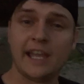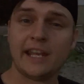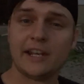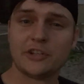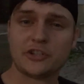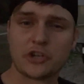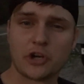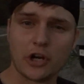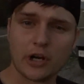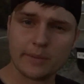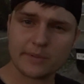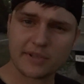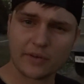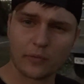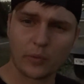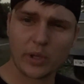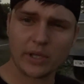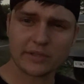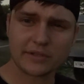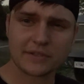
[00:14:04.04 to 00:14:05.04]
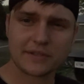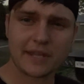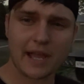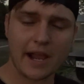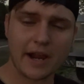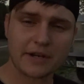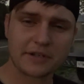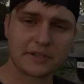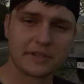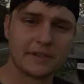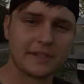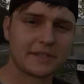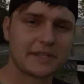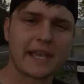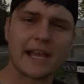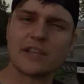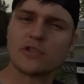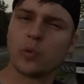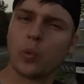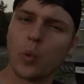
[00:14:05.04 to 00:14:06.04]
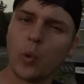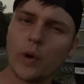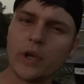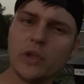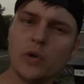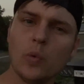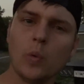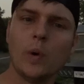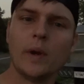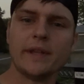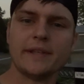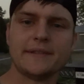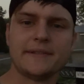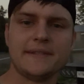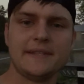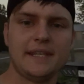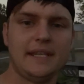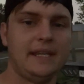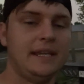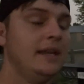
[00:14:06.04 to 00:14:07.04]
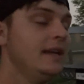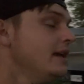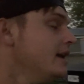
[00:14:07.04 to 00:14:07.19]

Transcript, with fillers: And in terms of wheels and tires on this, guys, what do you want to see?